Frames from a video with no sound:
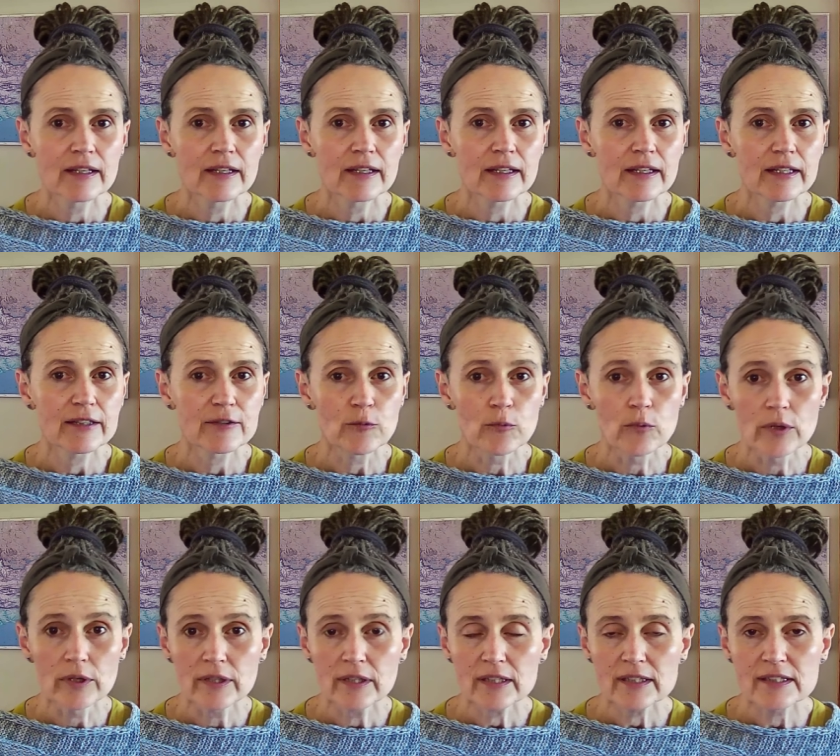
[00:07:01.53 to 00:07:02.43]
it
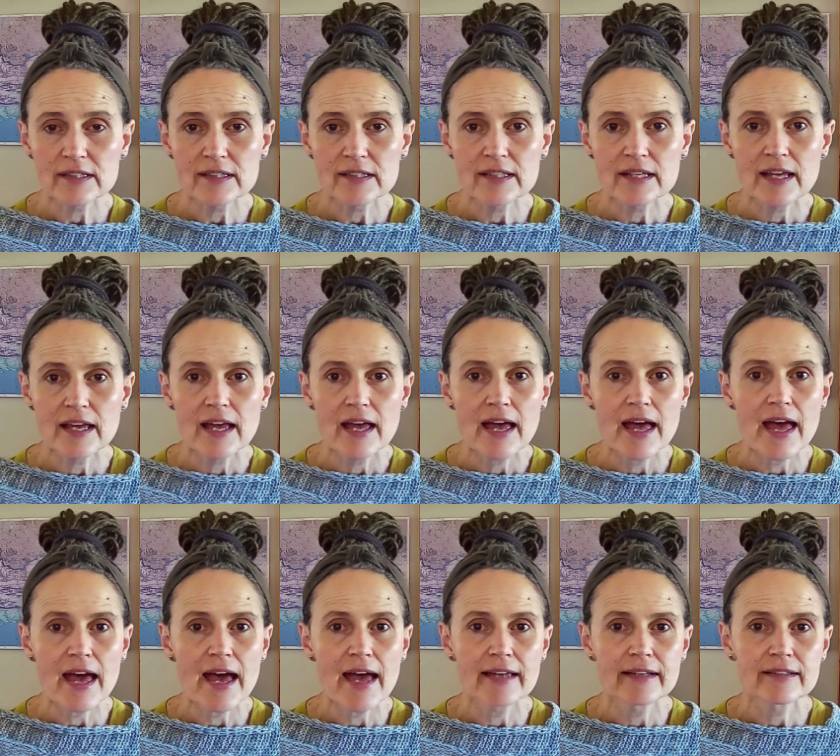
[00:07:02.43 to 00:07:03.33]
works,
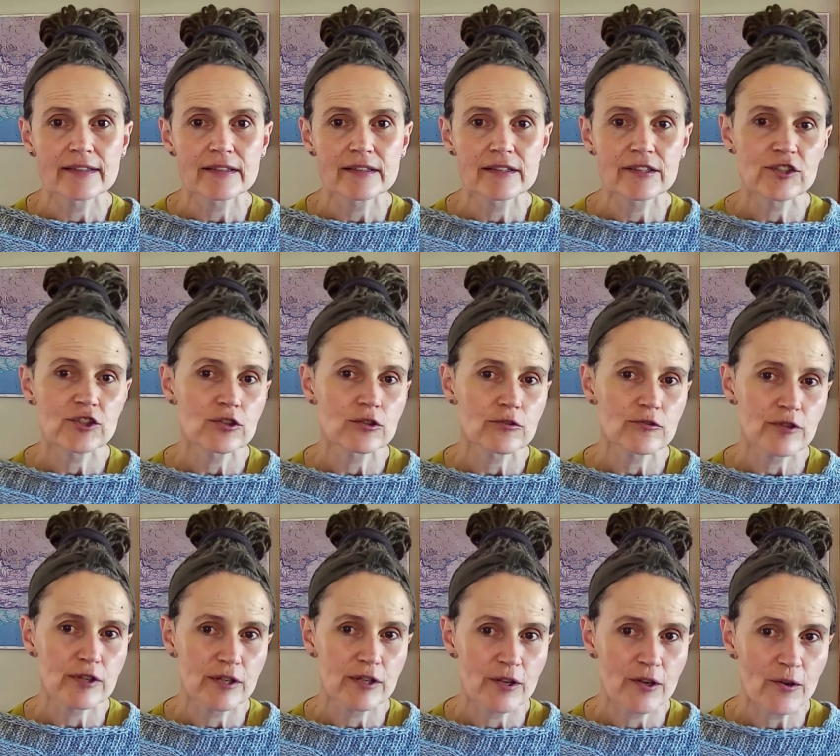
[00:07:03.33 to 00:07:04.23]
and the
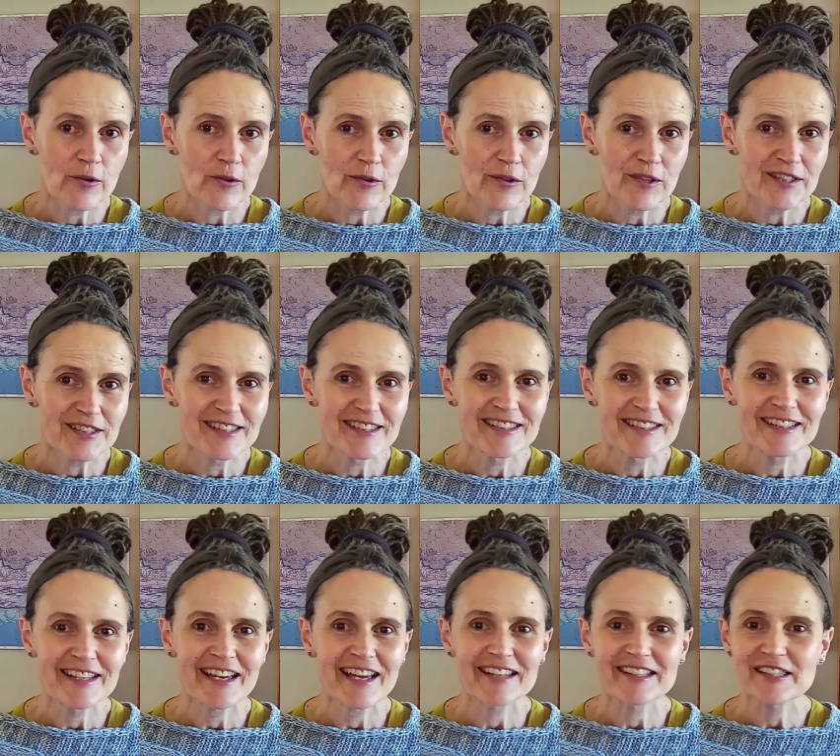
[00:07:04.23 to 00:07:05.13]
children know this,
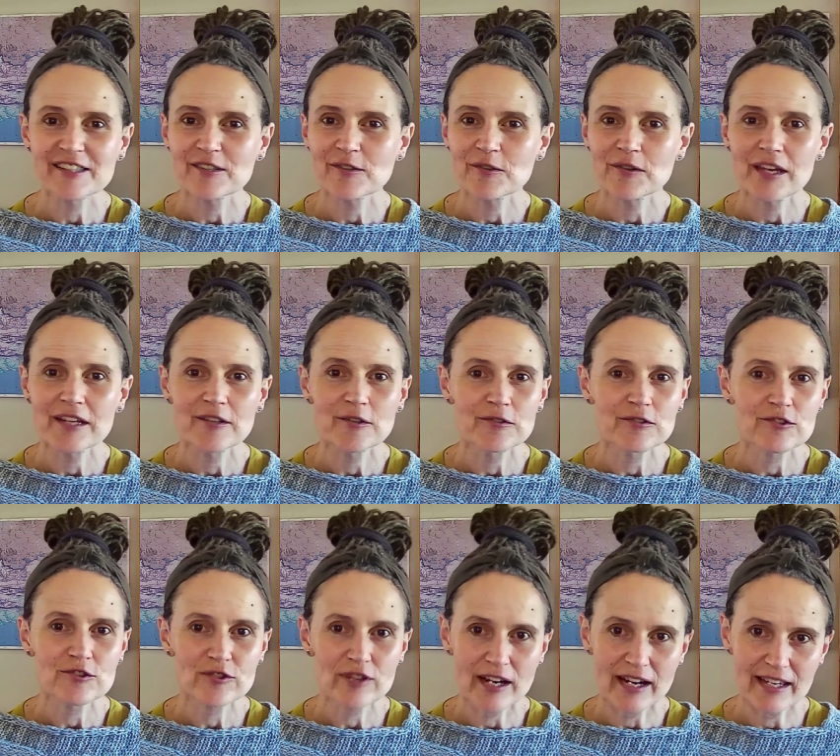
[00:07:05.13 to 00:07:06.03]
and so they don't
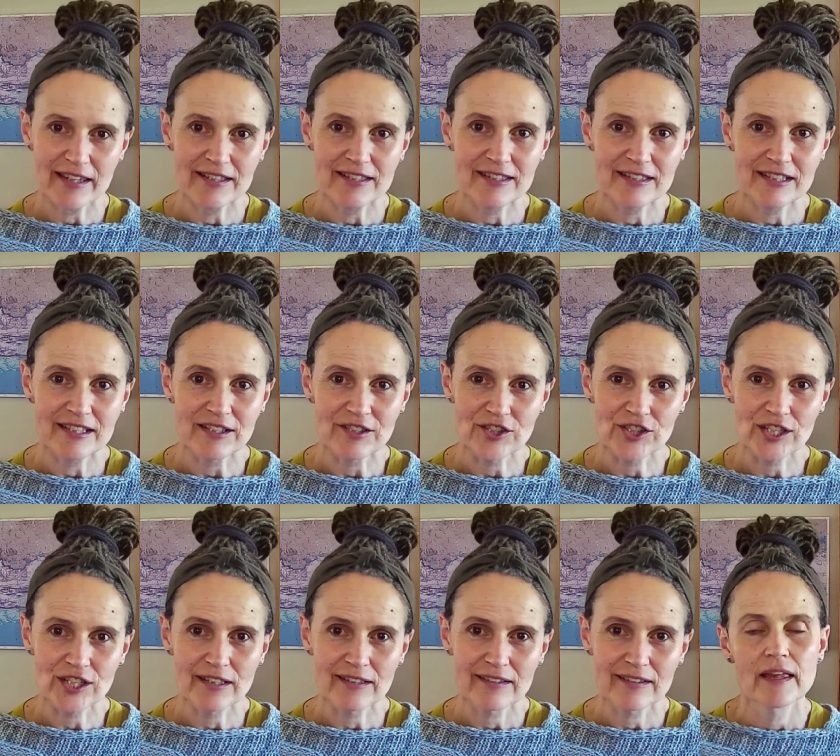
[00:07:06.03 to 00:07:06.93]
try this
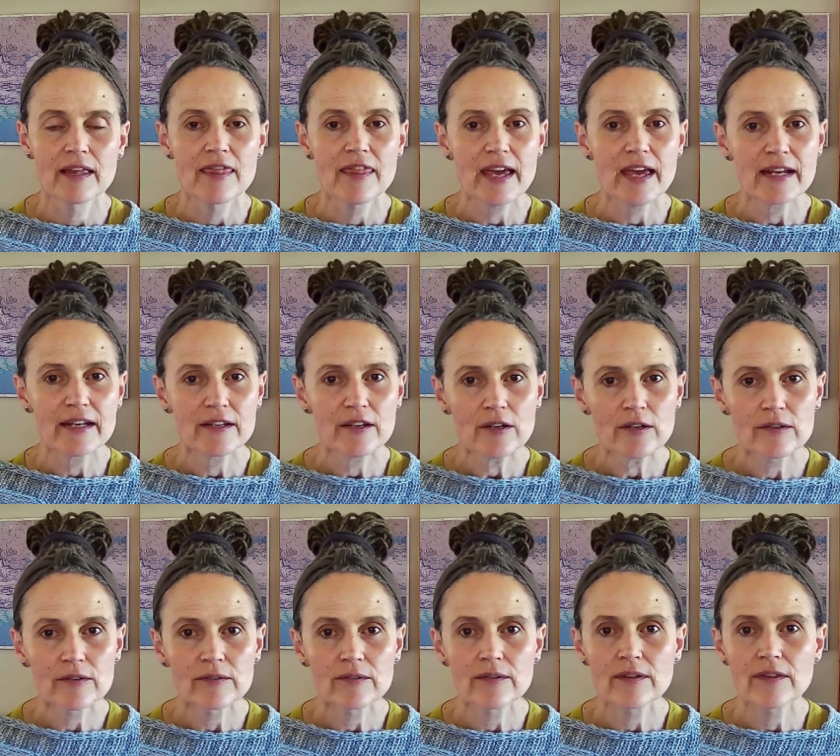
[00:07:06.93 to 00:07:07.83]
teacher. They
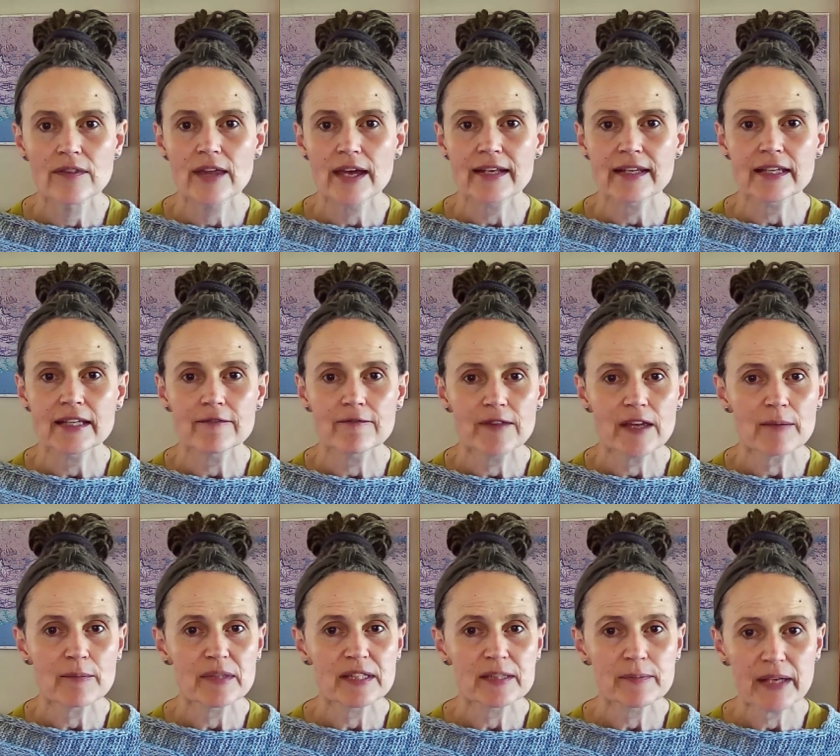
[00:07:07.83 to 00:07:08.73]
know that if they
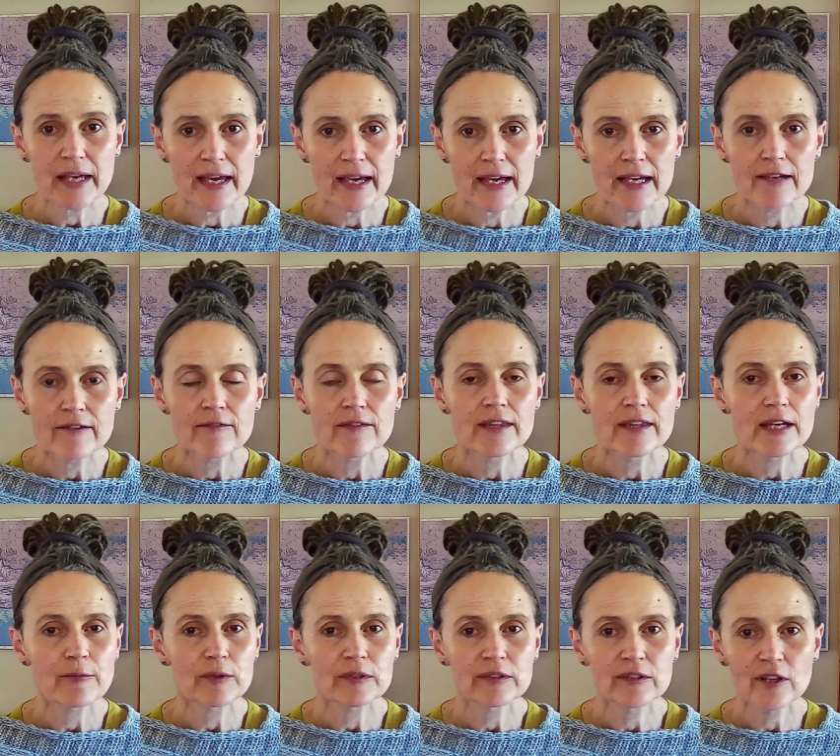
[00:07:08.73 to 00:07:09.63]
misbehave, they
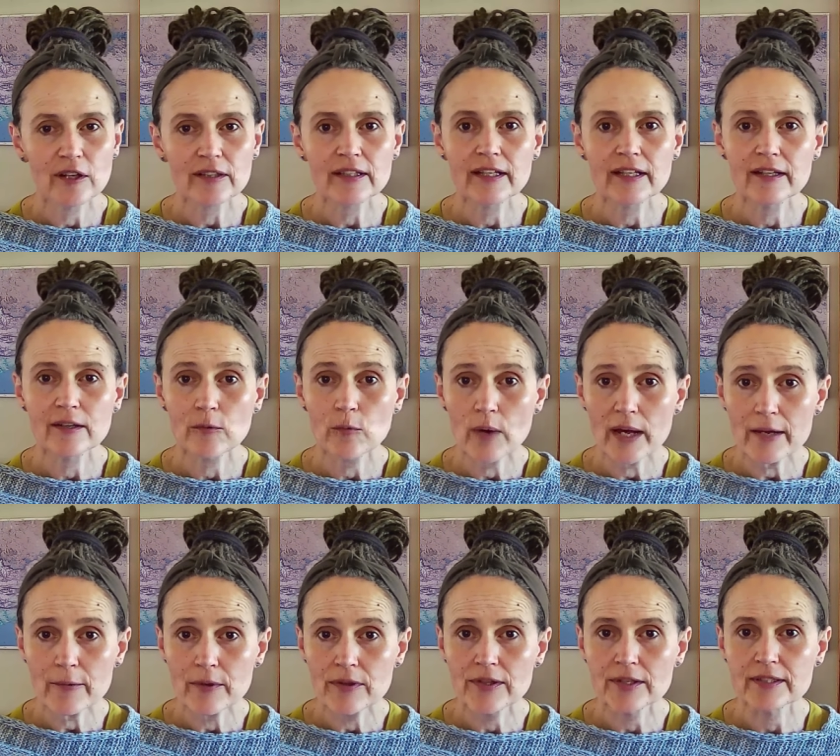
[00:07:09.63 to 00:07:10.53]
will not get away
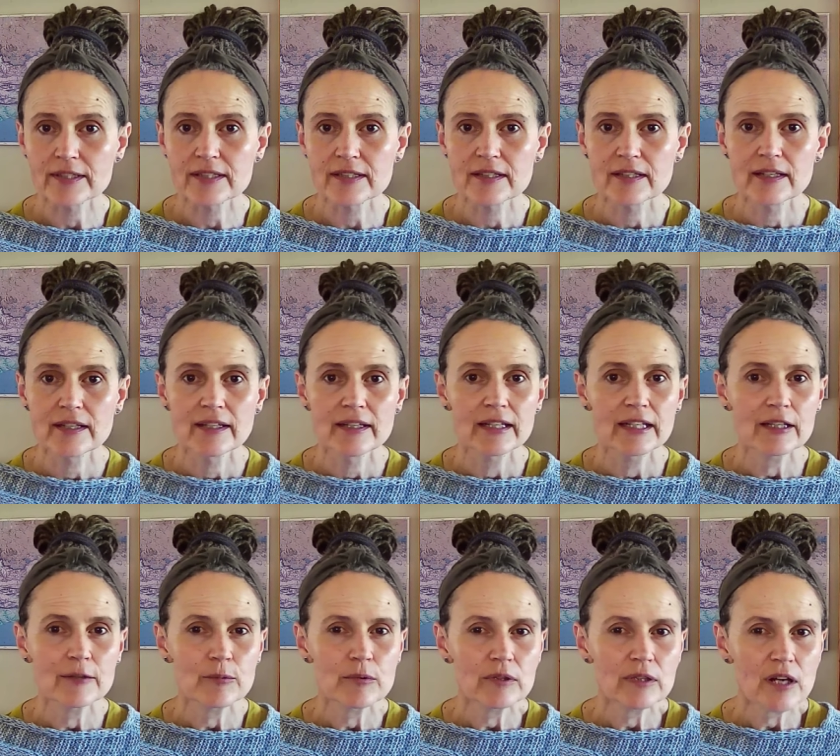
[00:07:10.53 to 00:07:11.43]
with it. It
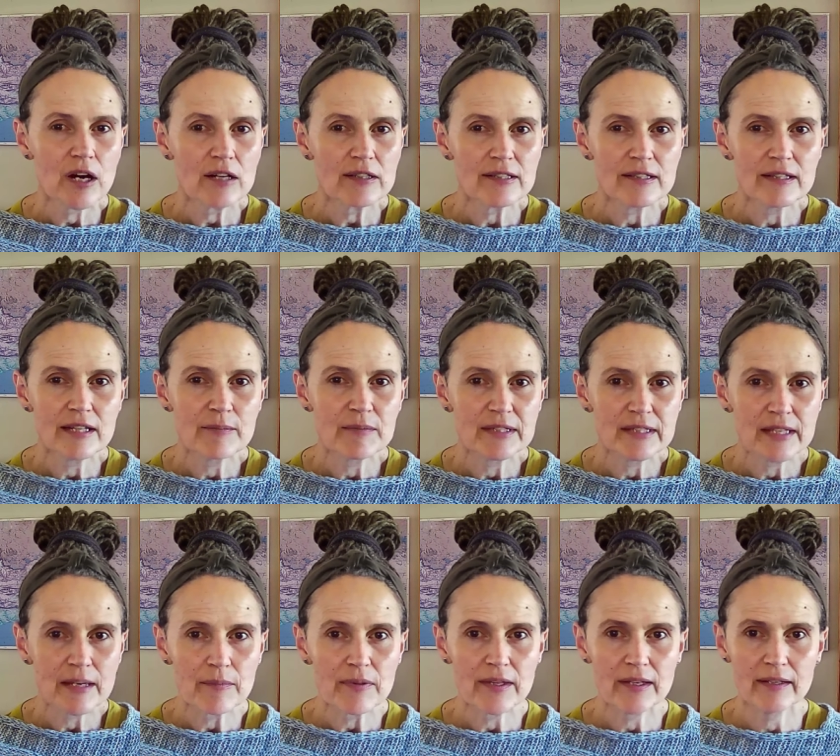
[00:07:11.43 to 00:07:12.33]
will cost them
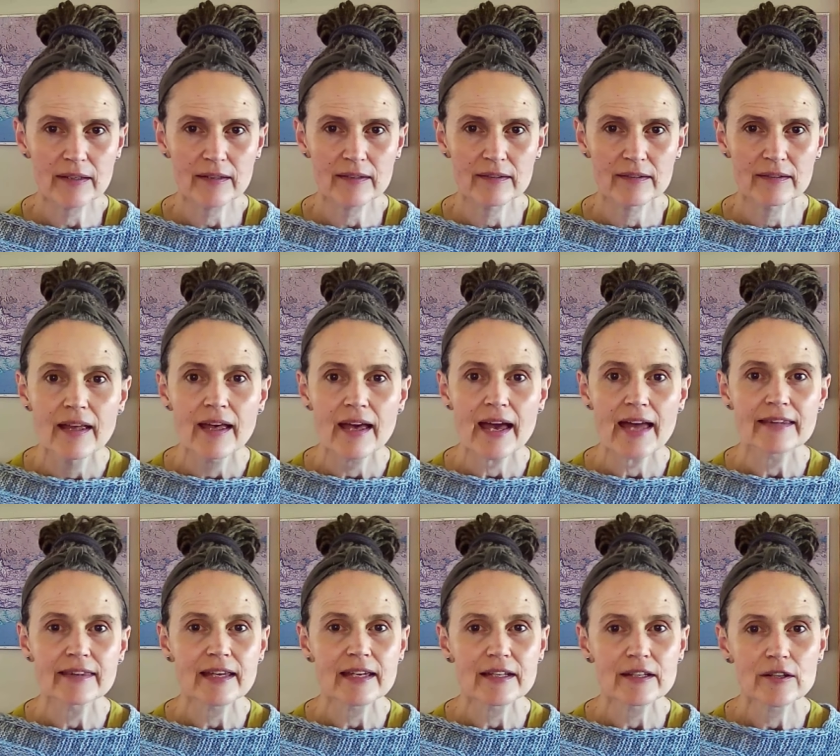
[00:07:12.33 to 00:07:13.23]
something, and
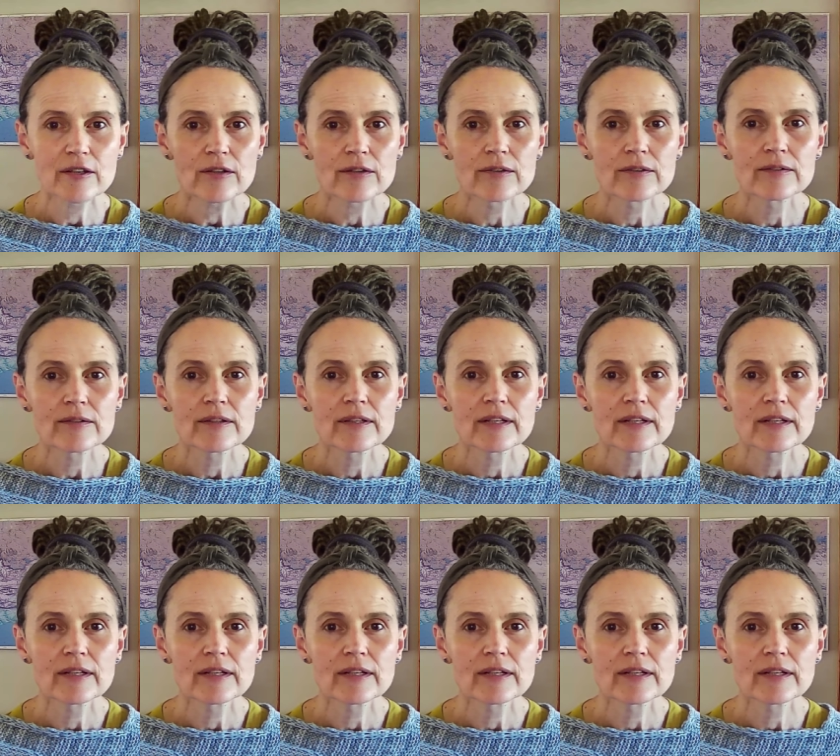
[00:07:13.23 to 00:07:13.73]
they know